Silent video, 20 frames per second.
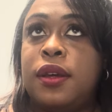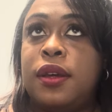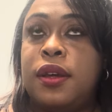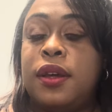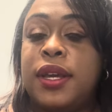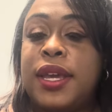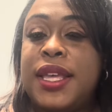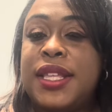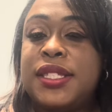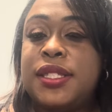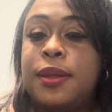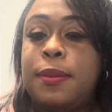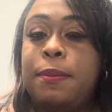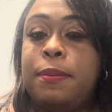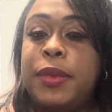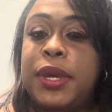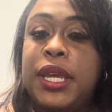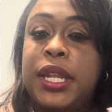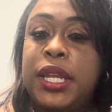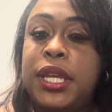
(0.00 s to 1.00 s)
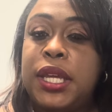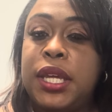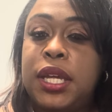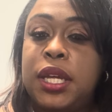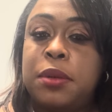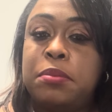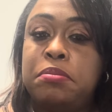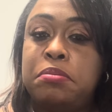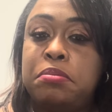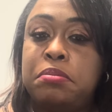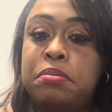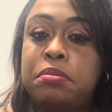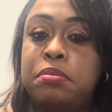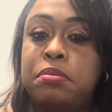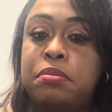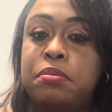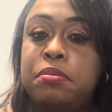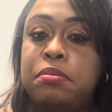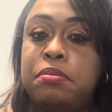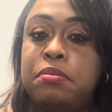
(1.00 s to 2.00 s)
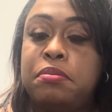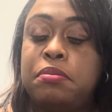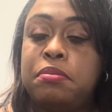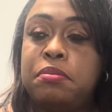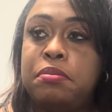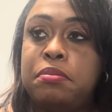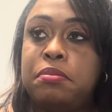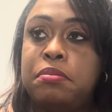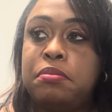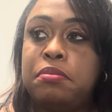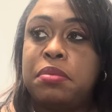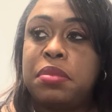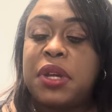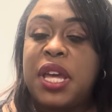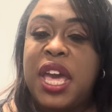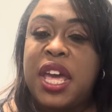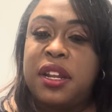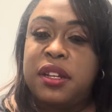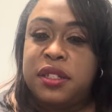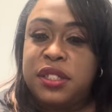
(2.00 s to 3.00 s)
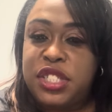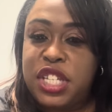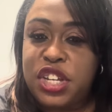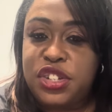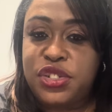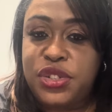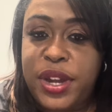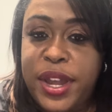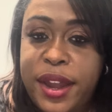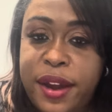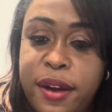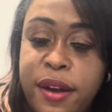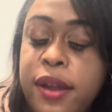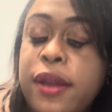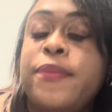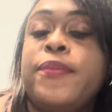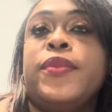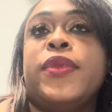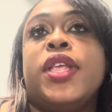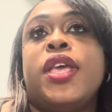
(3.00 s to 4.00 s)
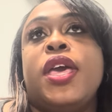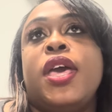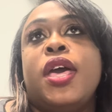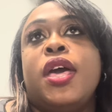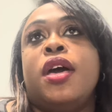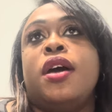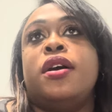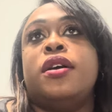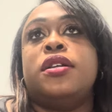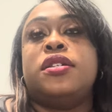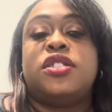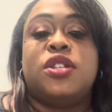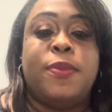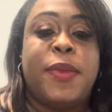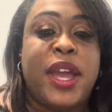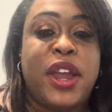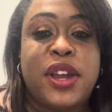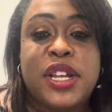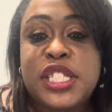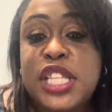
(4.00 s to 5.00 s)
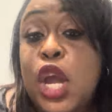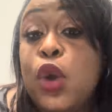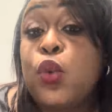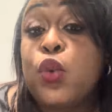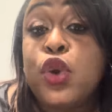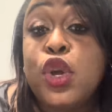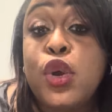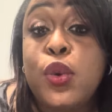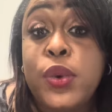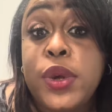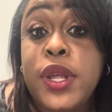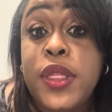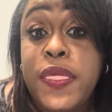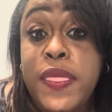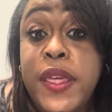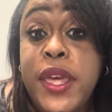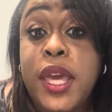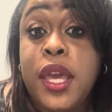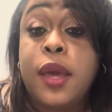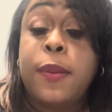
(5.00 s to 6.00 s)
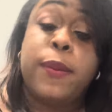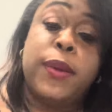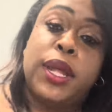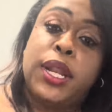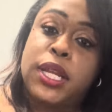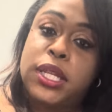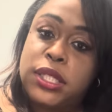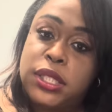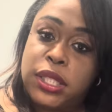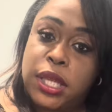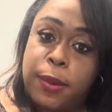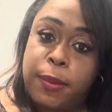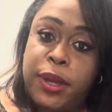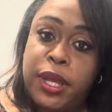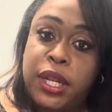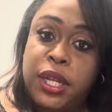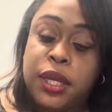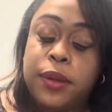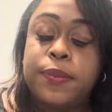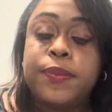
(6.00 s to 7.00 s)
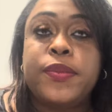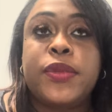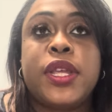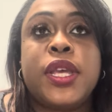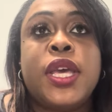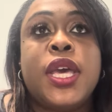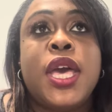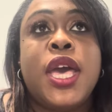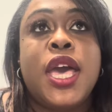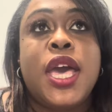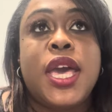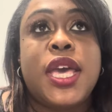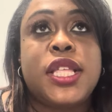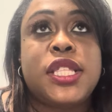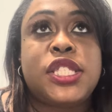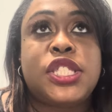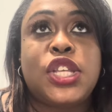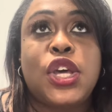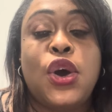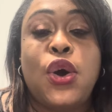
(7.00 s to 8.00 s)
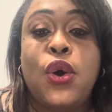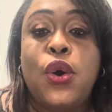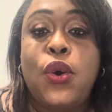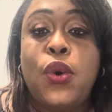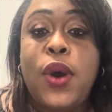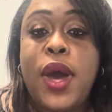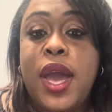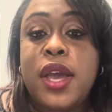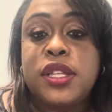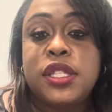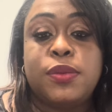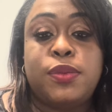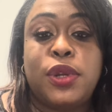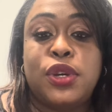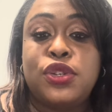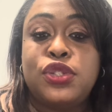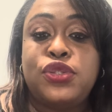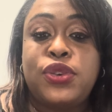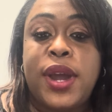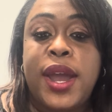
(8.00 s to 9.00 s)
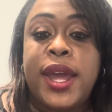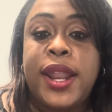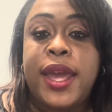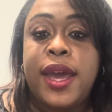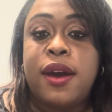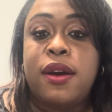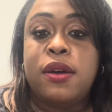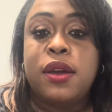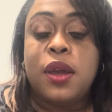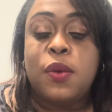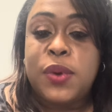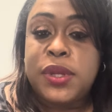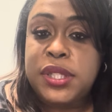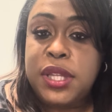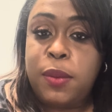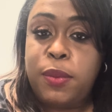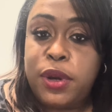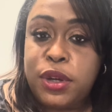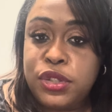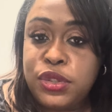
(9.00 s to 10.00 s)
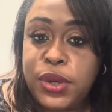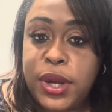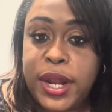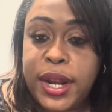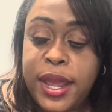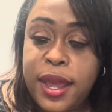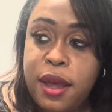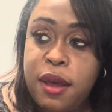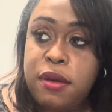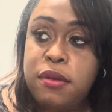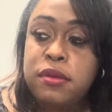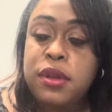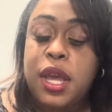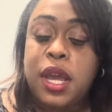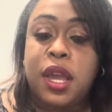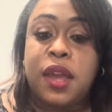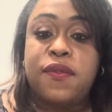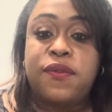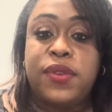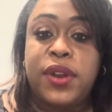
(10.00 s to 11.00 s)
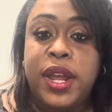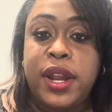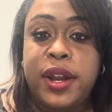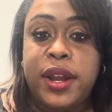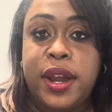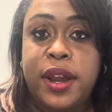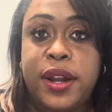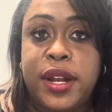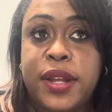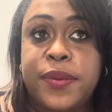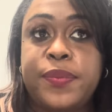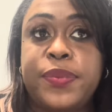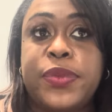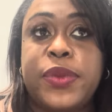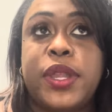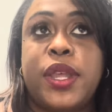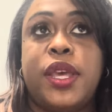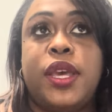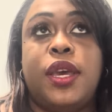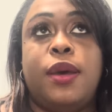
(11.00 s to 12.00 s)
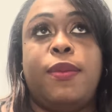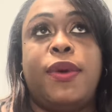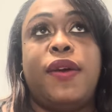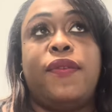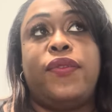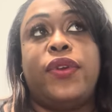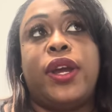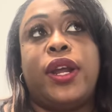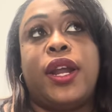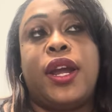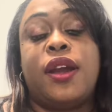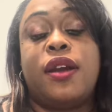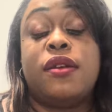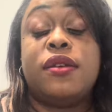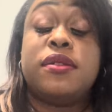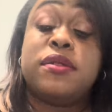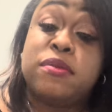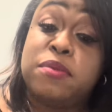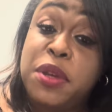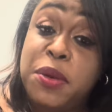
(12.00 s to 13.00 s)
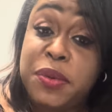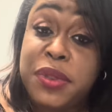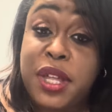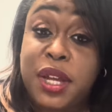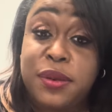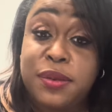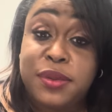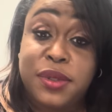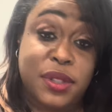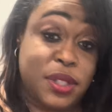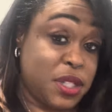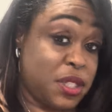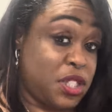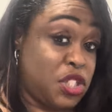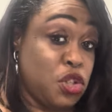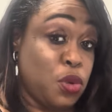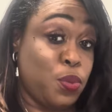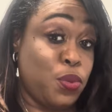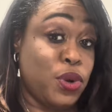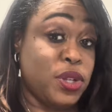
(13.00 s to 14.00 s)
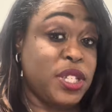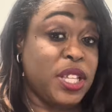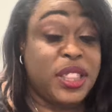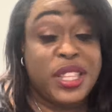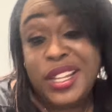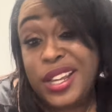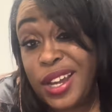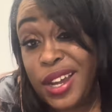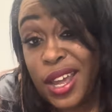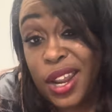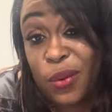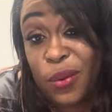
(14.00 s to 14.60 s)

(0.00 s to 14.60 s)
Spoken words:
I guess medium kind of texture hair. So my hair is not real thick, but it's that medium. And so I used to blow dry it out, and once I blow dry it out, I can flat iron it. And my flat iron, people talk like silk press, they think I got a